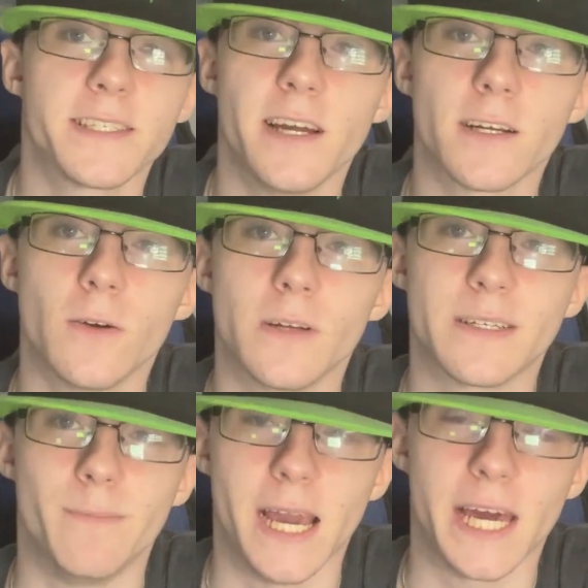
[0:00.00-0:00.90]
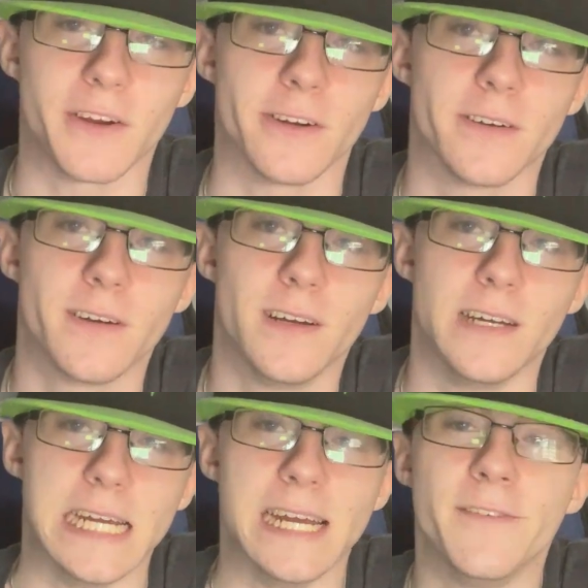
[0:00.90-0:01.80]
not going to matter
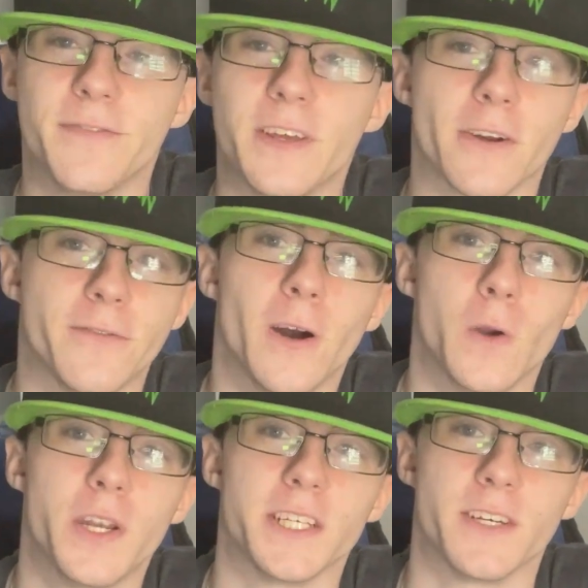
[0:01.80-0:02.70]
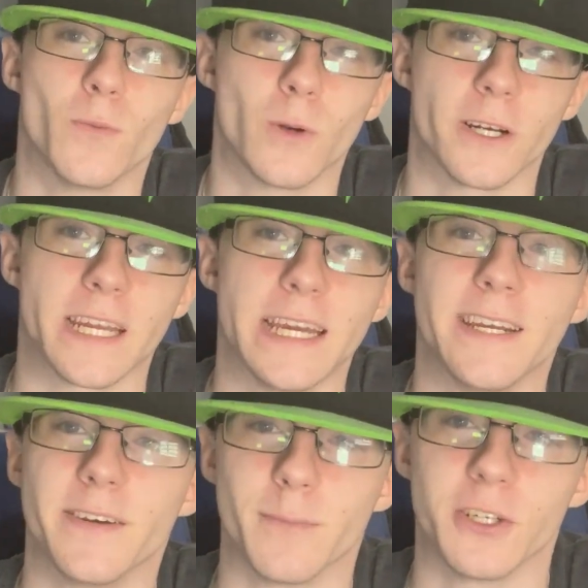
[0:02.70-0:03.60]
if your phone doesn't work in
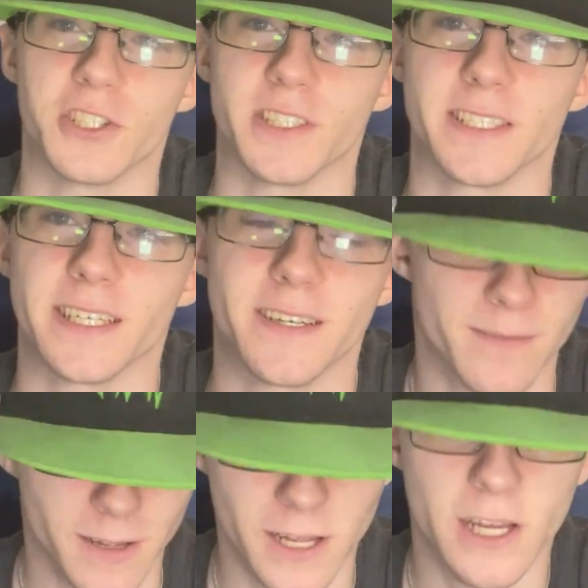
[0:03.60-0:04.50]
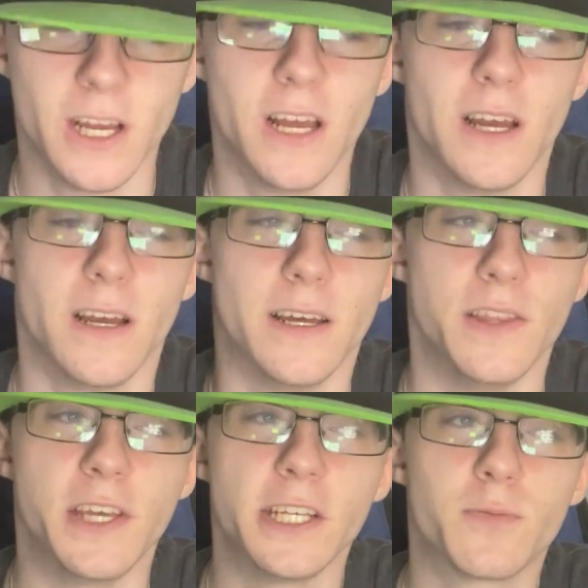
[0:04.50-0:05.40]
an emergency.
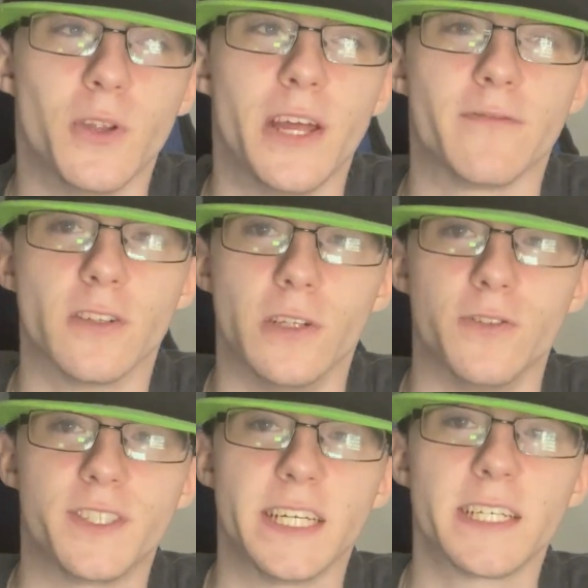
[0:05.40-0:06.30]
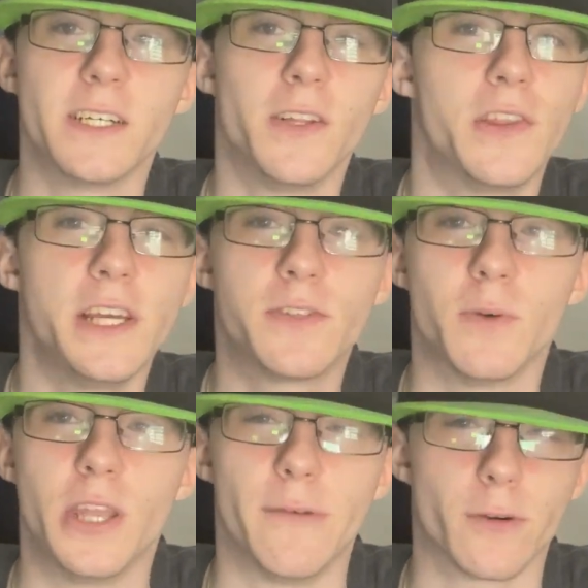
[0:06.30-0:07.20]
These will never lose signal, these
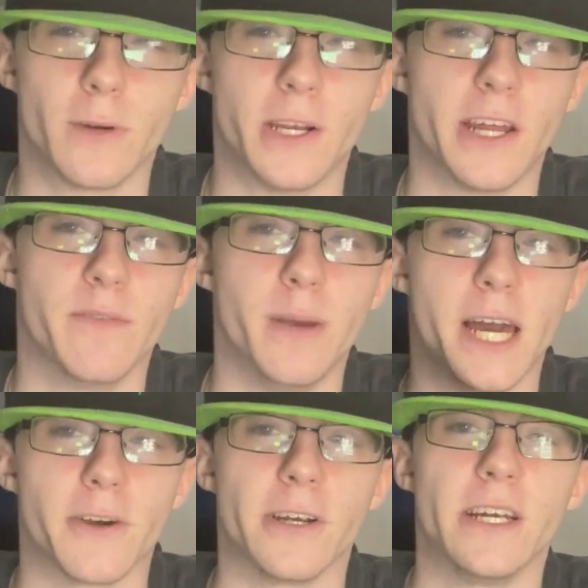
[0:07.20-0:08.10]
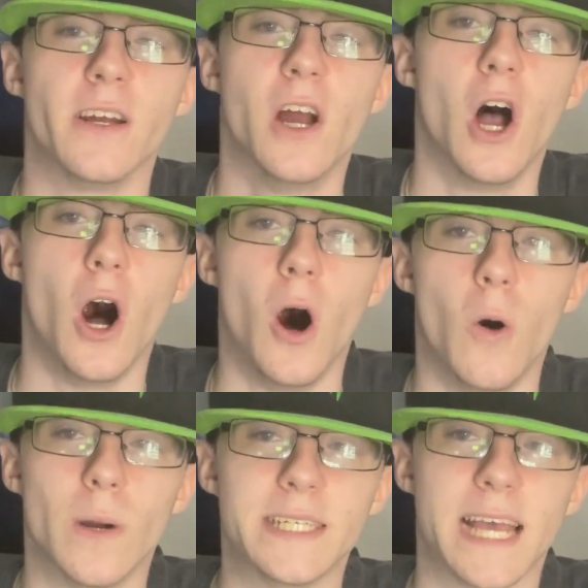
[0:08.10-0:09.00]
will never run out of battery.
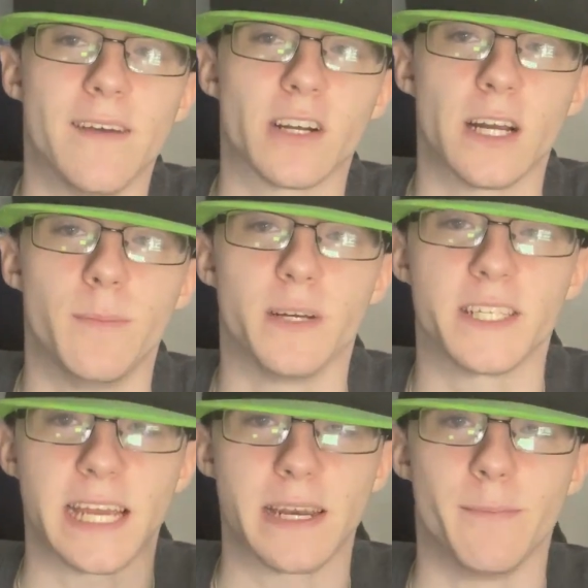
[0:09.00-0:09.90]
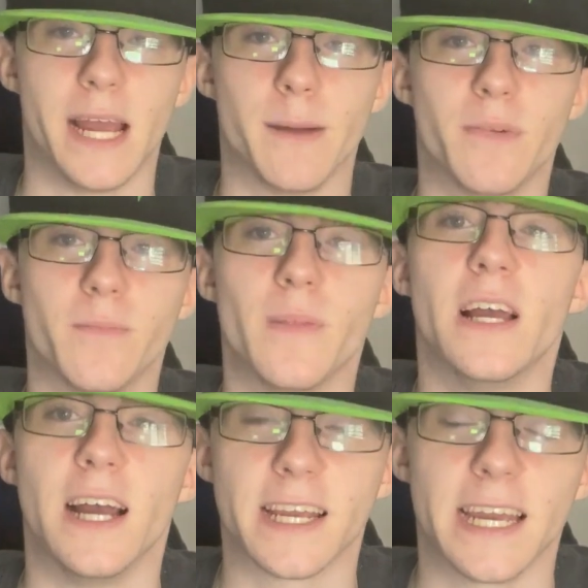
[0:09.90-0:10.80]
Always have a compass and a map.
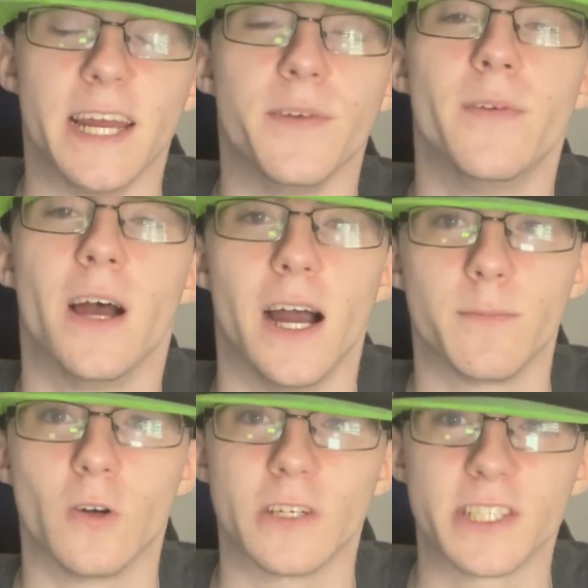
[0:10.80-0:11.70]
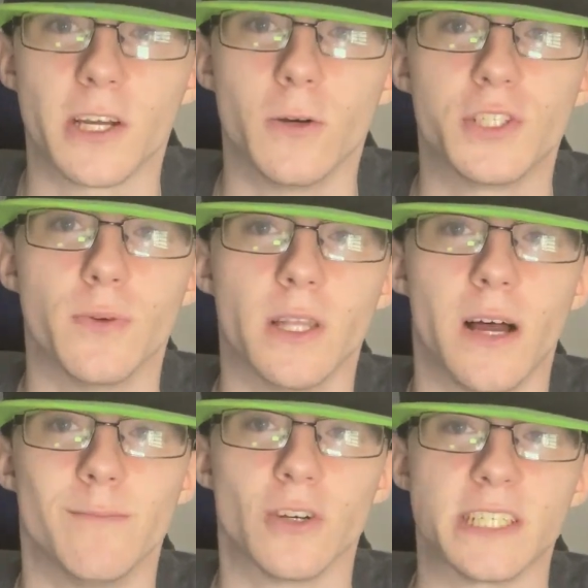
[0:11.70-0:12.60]
Again, I'm going to go into a
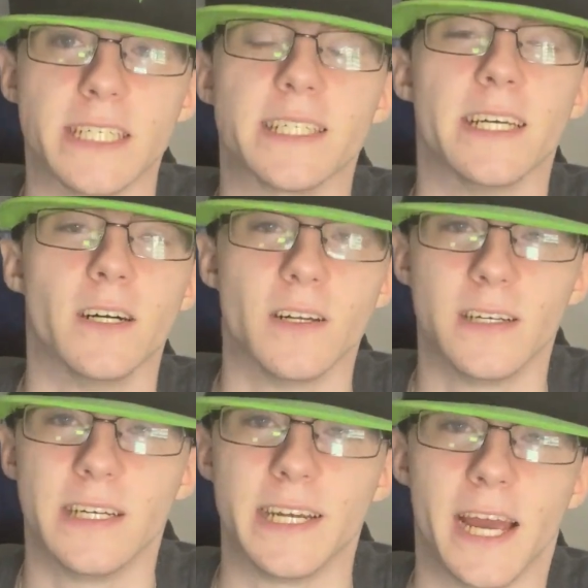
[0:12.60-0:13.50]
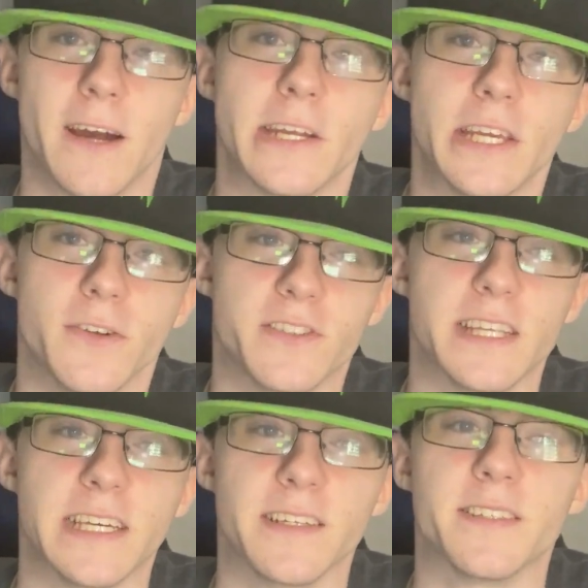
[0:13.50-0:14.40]
lot more detail in how to use
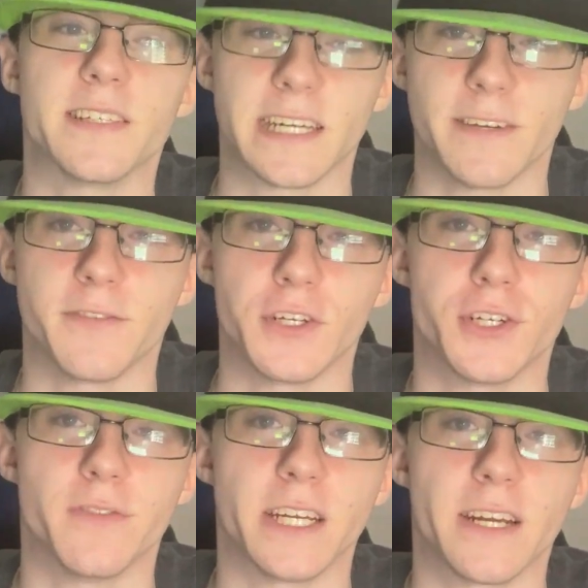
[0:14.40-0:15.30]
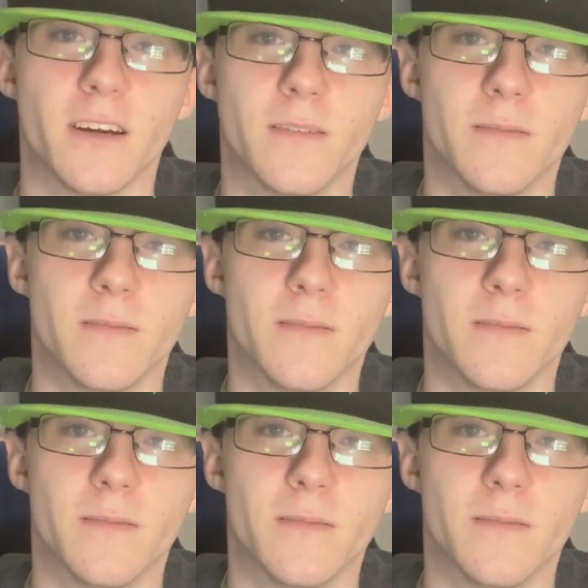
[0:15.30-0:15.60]
these in a future video.